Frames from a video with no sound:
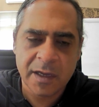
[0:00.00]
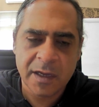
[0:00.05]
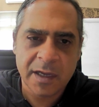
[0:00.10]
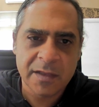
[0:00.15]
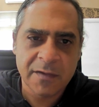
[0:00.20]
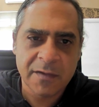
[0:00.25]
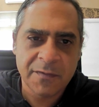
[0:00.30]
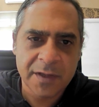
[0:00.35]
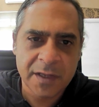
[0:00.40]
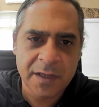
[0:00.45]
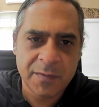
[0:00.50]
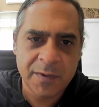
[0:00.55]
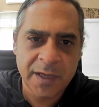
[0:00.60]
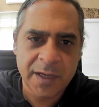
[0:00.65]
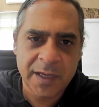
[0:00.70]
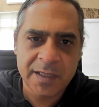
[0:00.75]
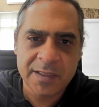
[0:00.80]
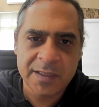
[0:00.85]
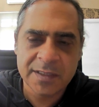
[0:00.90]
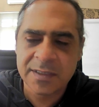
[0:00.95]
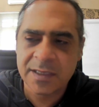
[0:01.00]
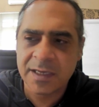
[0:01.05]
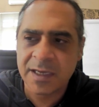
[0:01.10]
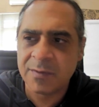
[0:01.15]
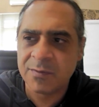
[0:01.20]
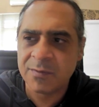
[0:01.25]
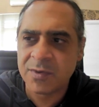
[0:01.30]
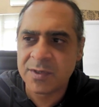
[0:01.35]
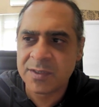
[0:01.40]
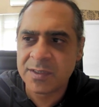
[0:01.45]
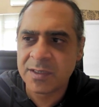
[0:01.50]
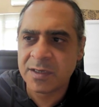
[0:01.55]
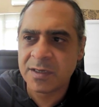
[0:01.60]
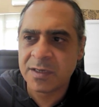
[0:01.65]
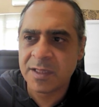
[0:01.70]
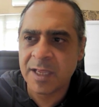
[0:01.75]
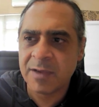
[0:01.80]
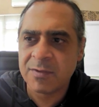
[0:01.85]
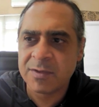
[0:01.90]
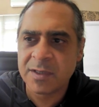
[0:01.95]
In the Philippines, in
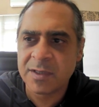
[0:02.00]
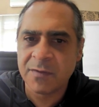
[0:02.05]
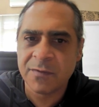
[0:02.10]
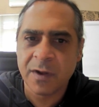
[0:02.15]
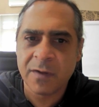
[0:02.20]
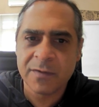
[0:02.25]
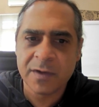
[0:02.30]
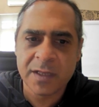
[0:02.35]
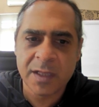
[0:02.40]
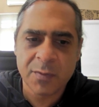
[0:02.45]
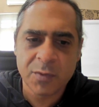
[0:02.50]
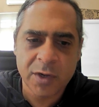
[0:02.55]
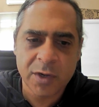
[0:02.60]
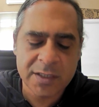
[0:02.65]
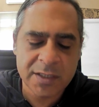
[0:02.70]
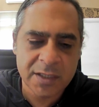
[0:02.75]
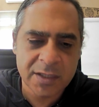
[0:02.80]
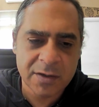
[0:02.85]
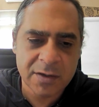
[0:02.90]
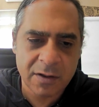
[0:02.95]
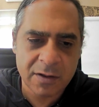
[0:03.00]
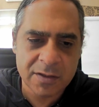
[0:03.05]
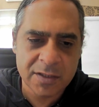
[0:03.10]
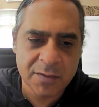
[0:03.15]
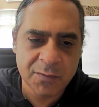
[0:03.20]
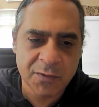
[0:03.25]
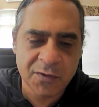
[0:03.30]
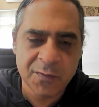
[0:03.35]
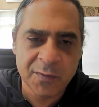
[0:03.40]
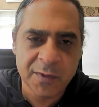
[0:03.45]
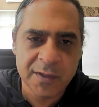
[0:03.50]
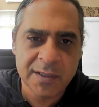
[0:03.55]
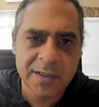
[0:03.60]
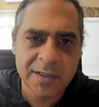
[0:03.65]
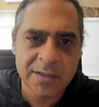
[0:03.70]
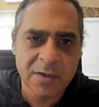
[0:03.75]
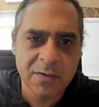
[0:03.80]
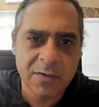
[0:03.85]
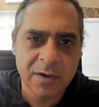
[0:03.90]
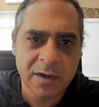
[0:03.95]
Brazil, all the liberation theology movements
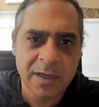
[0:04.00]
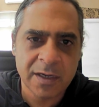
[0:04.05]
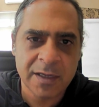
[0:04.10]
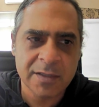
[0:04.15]
and so on.